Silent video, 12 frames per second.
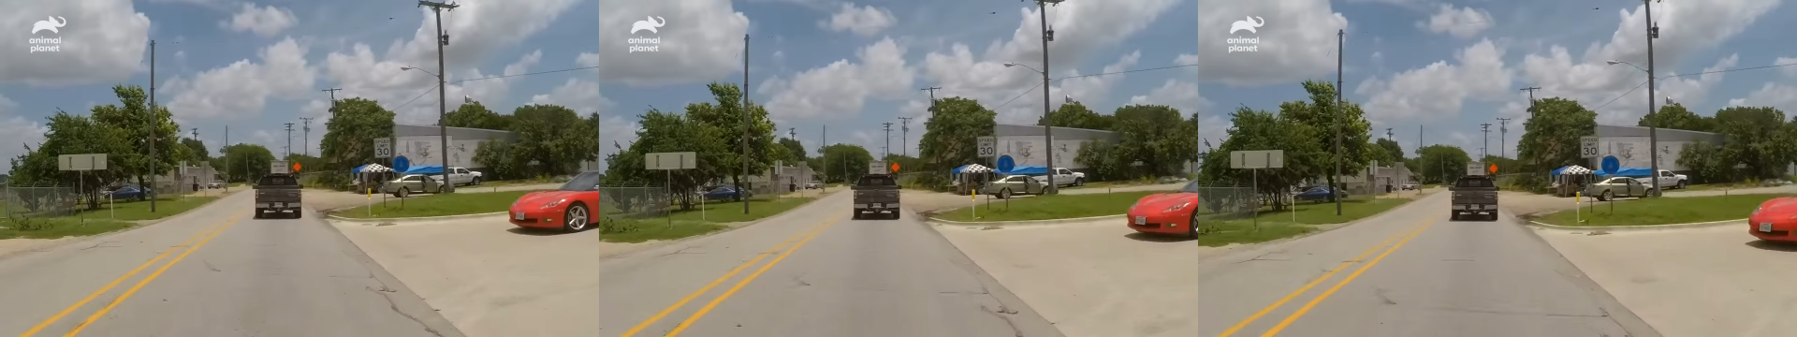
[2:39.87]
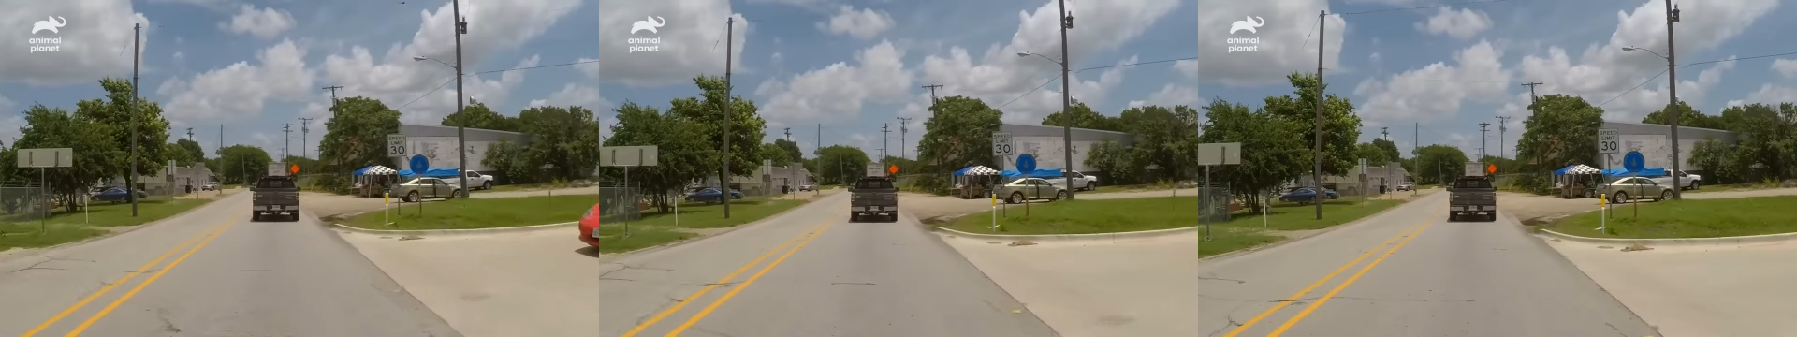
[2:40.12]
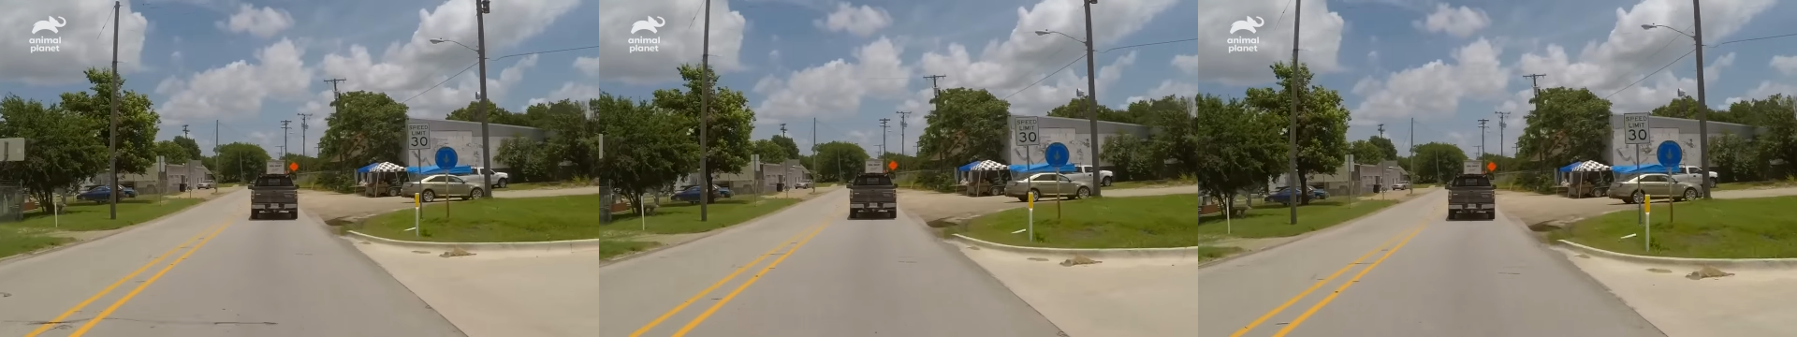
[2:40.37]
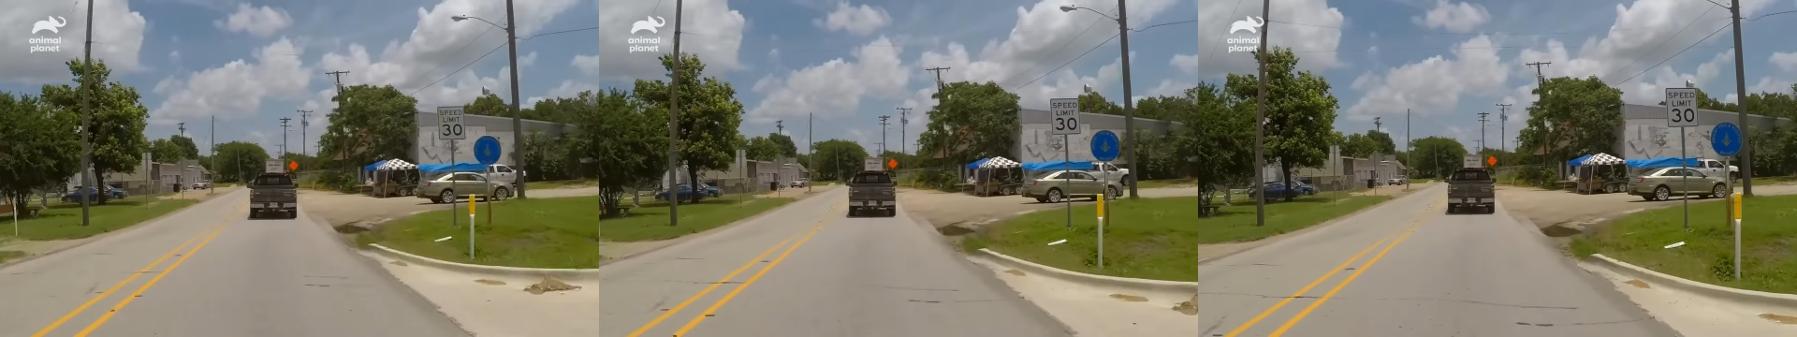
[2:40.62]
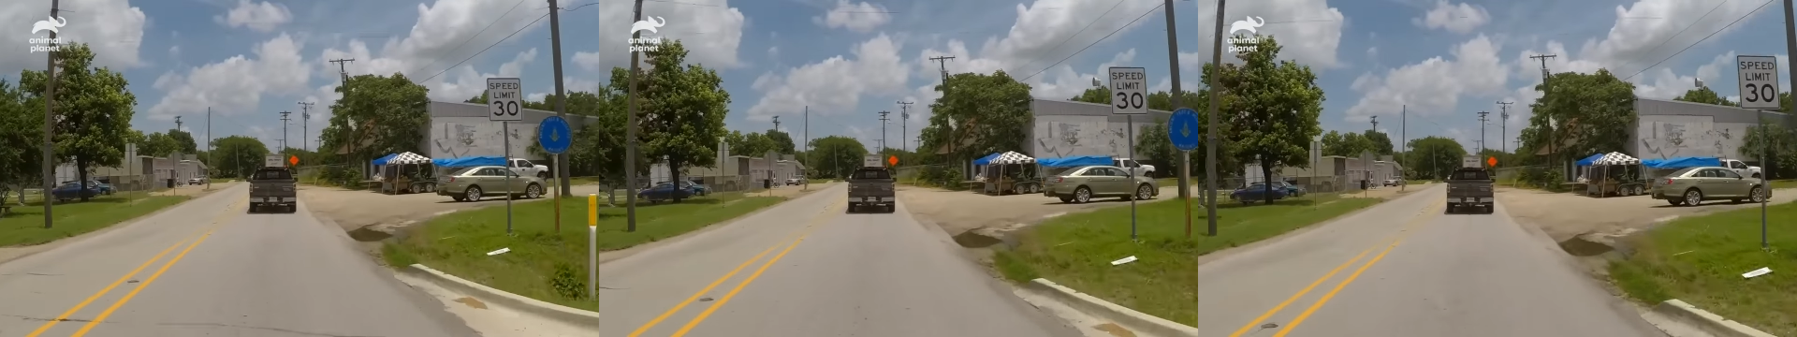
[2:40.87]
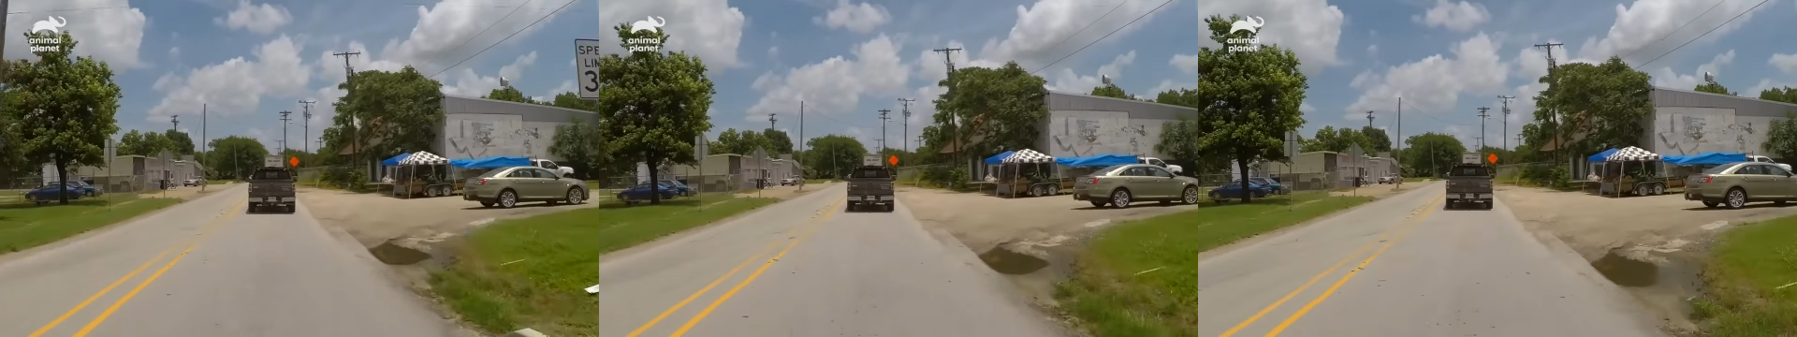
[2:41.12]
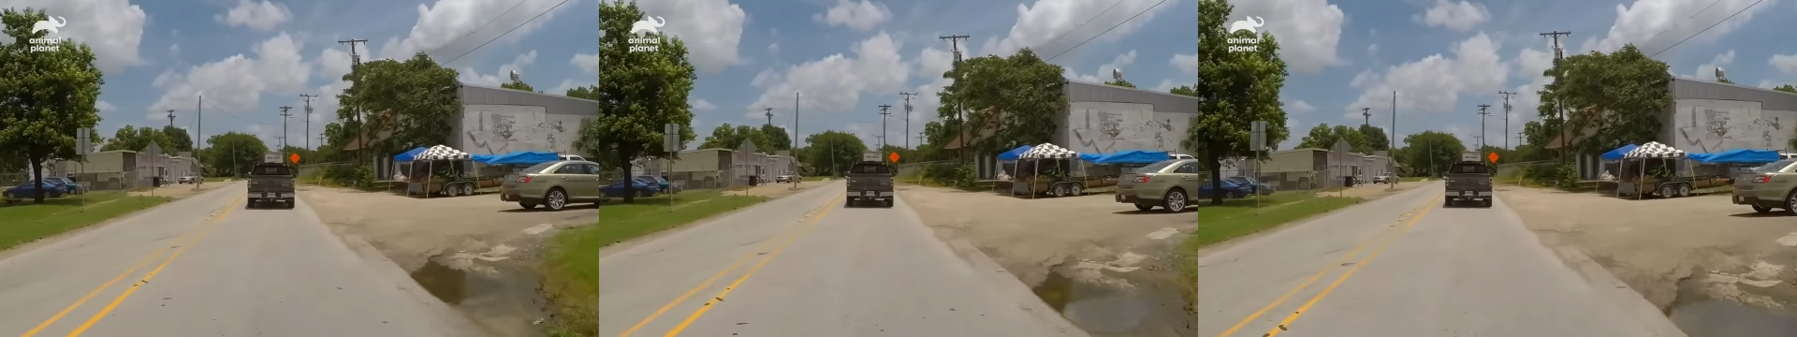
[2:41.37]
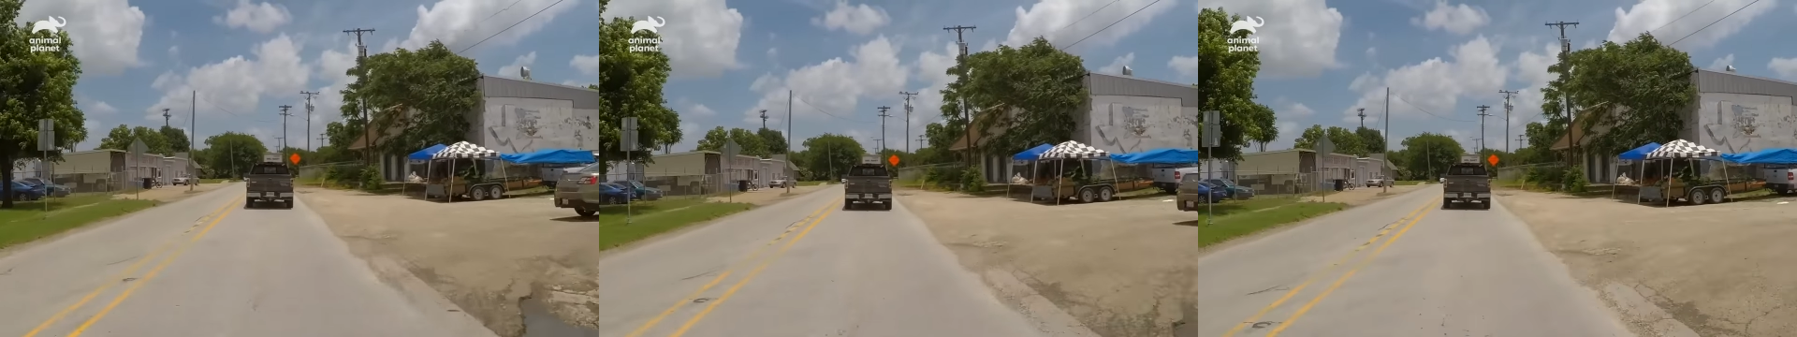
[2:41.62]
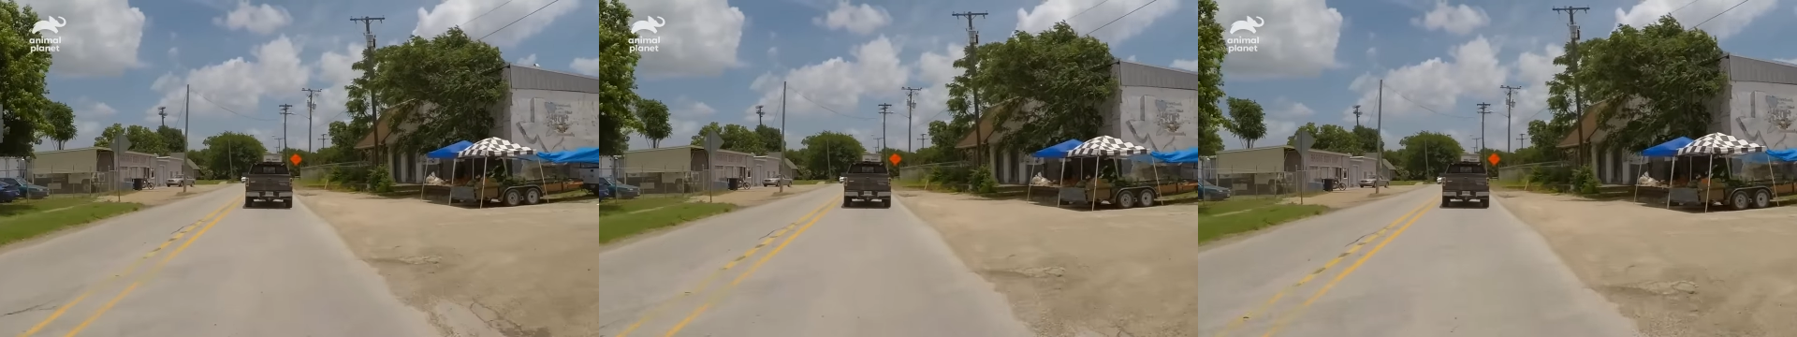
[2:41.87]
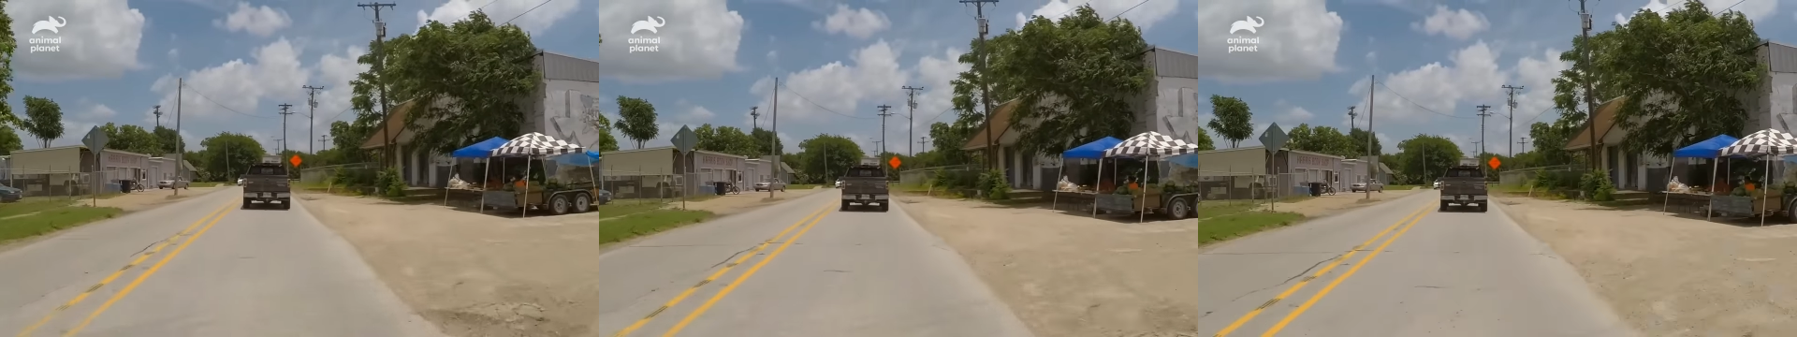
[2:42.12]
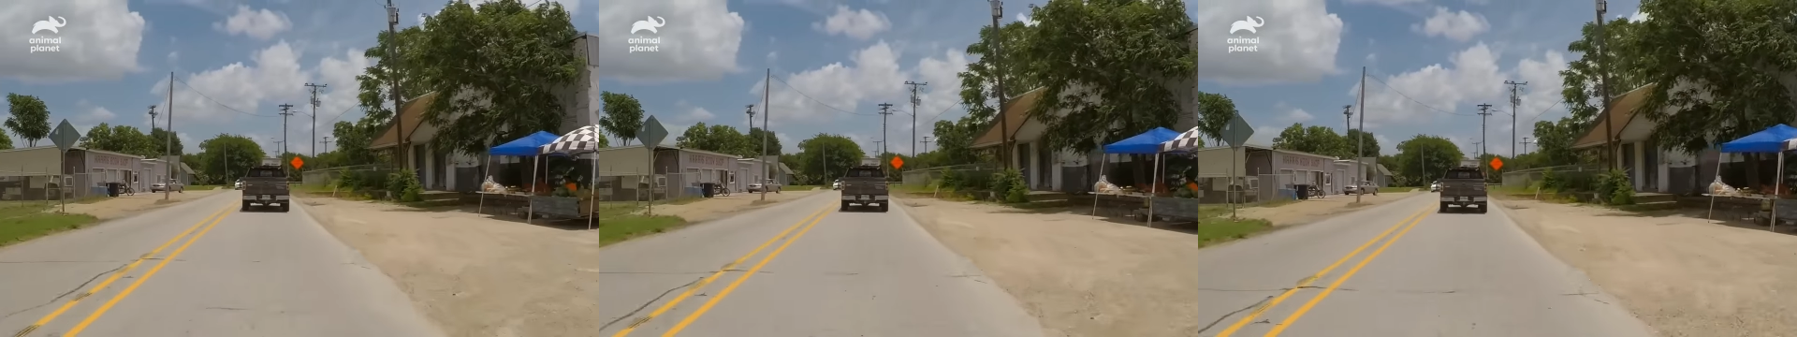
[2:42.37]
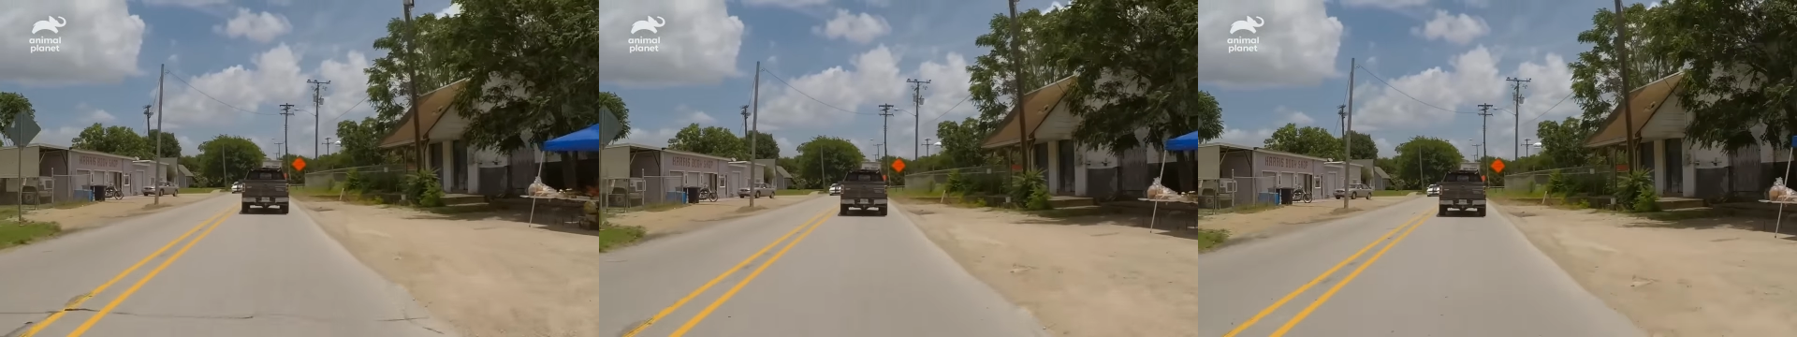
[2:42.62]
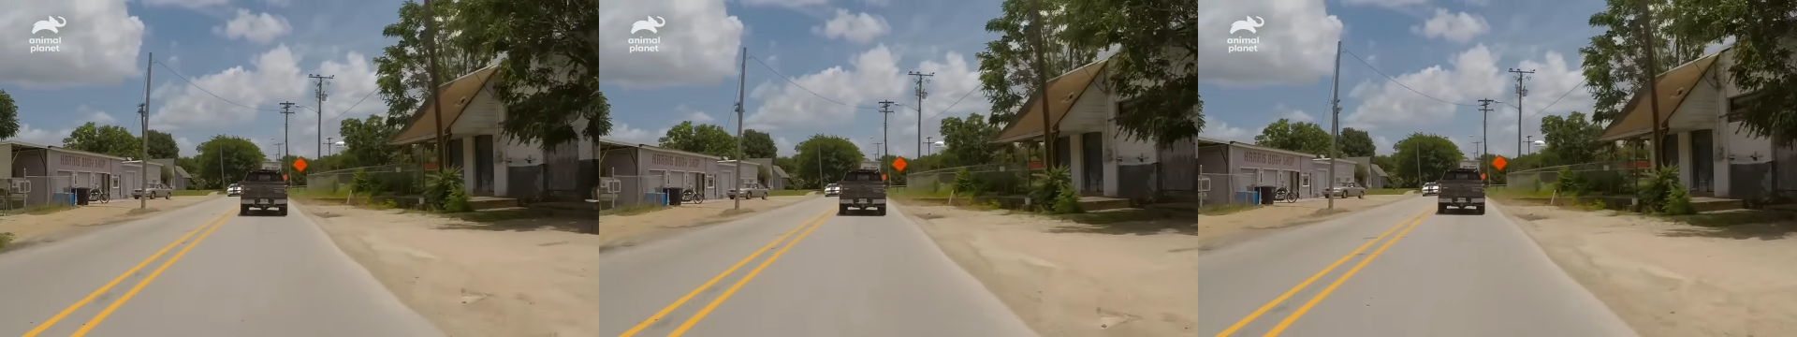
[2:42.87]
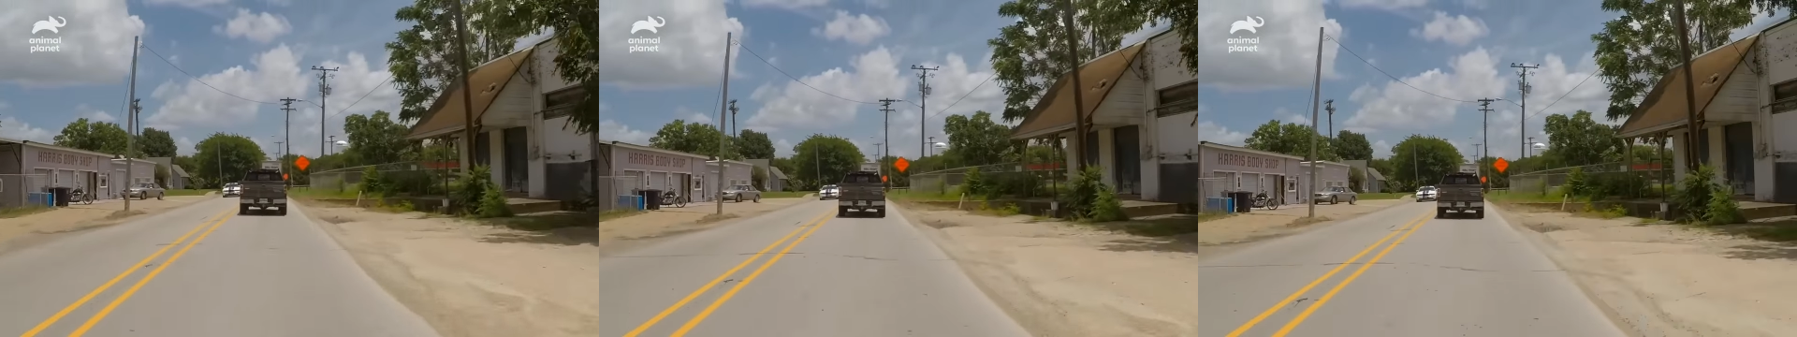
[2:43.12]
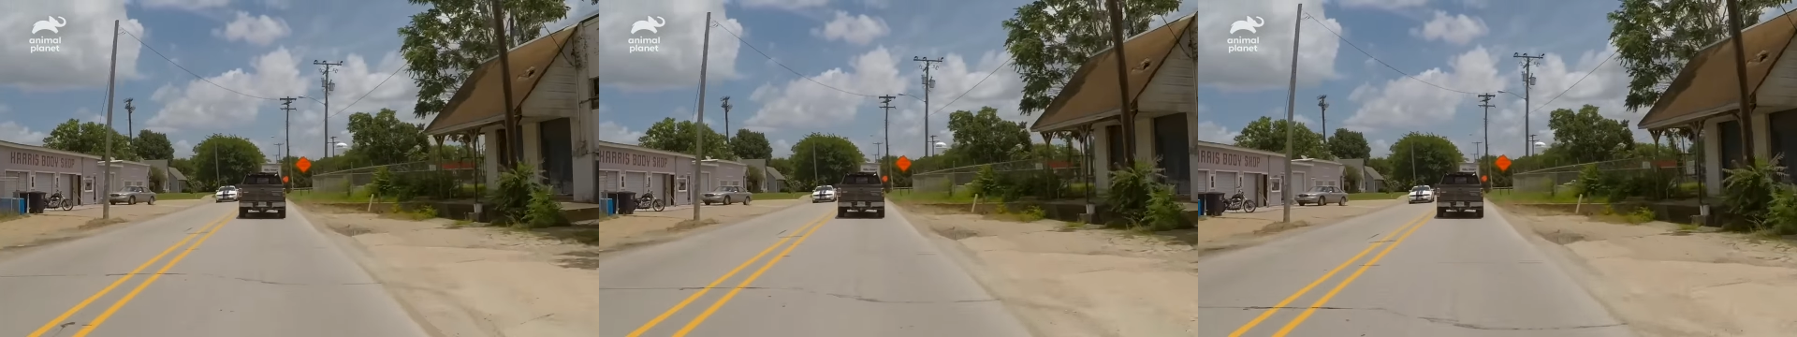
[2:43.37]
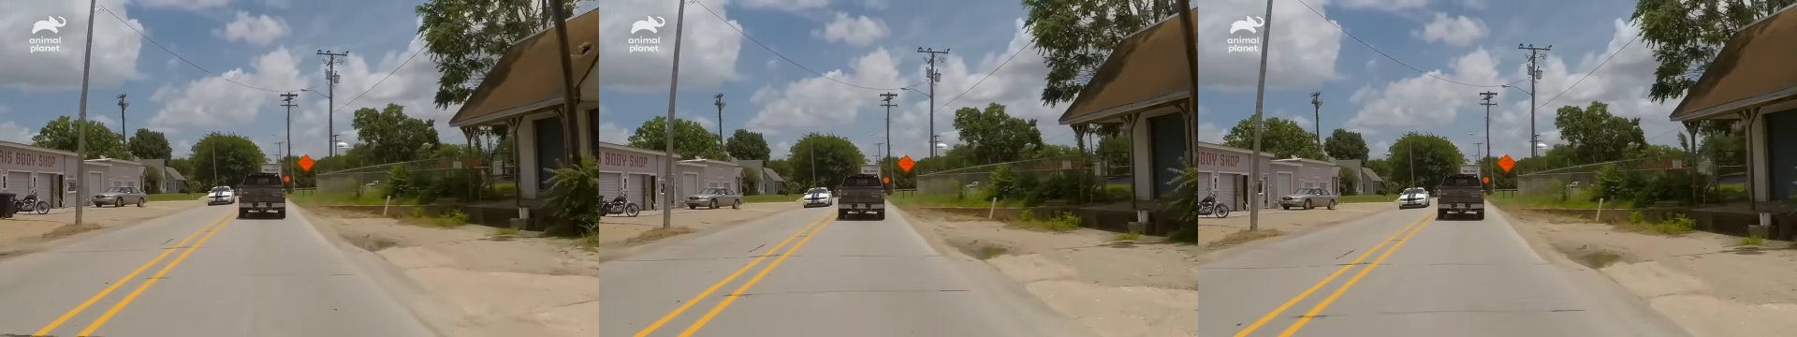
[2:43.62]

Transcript: (no speaker visible)